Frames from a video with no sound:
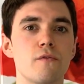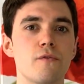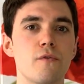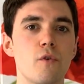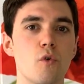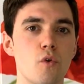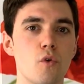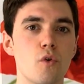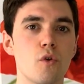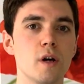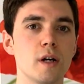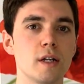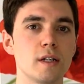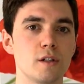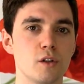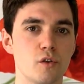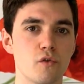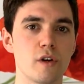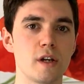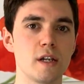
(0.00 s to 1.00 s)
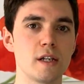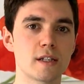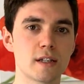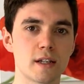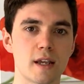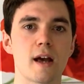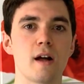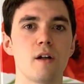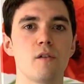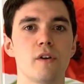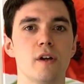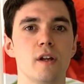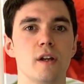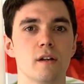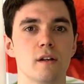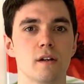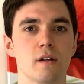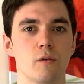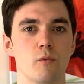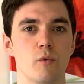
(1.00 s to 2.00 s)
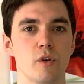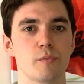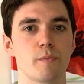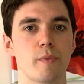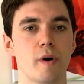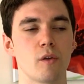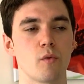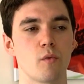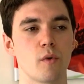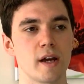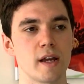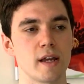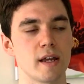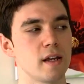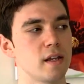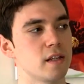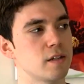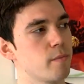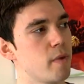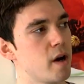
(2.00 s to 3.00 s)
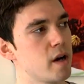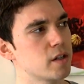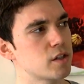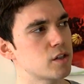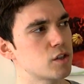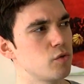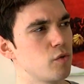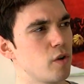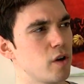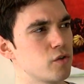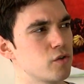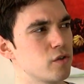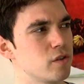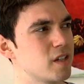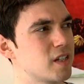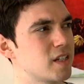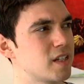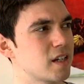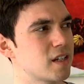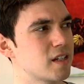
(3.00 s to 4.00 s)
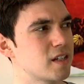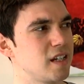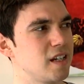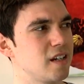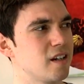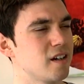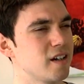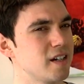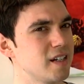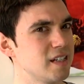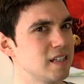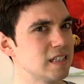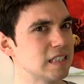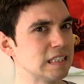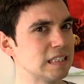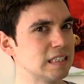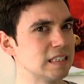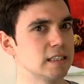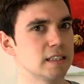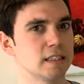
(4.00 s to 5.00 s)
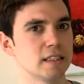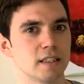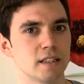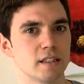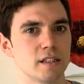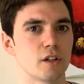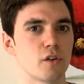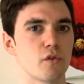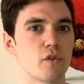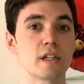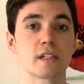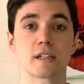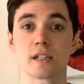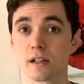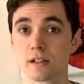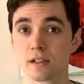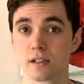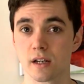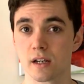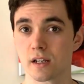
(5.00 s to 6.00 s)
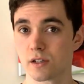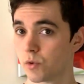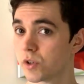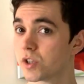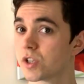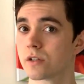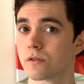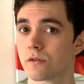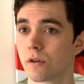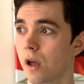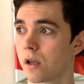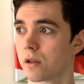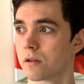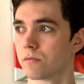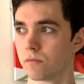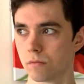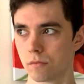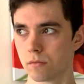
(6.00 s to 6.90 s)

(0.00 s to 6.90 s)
4 degrees Kelvin, which by the way is minus 269 degrees Celsius, which is like,